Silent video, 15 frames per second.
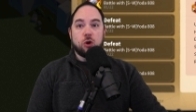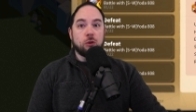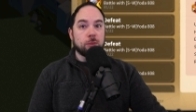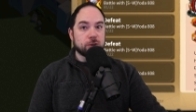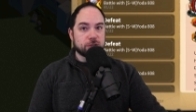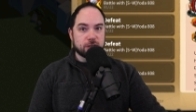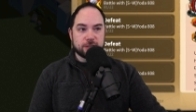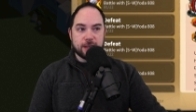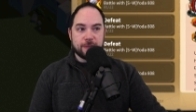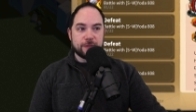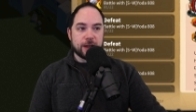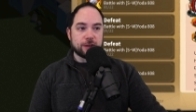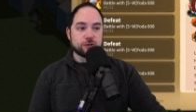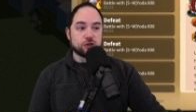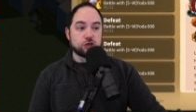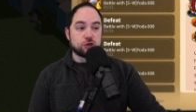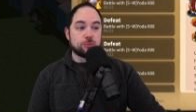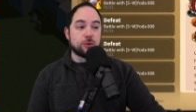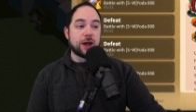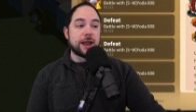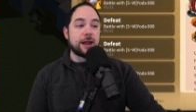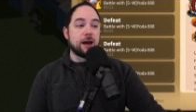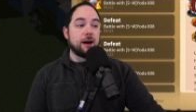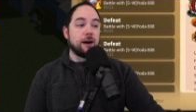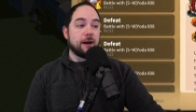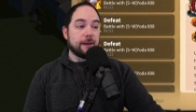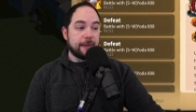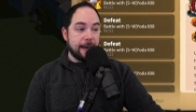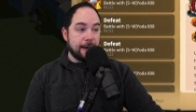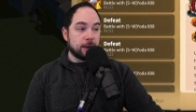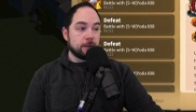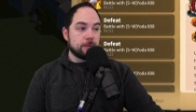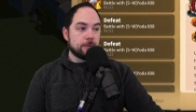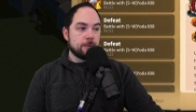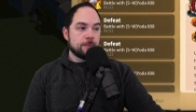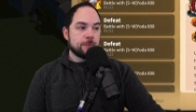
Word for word: almost a 10,000 spread again.